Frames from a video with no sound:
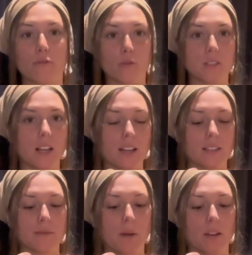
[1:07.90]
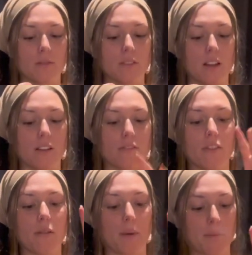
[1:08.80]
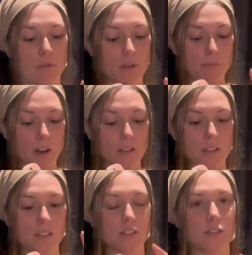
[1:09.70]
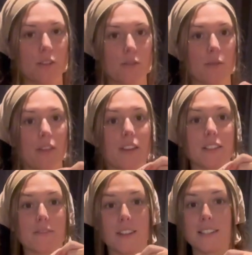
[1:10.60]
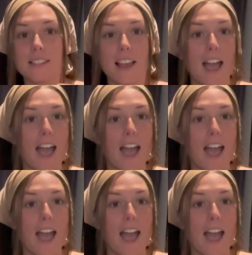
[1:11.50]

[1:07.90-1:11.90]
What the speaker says: full-size bottles of my beauty products, so this fits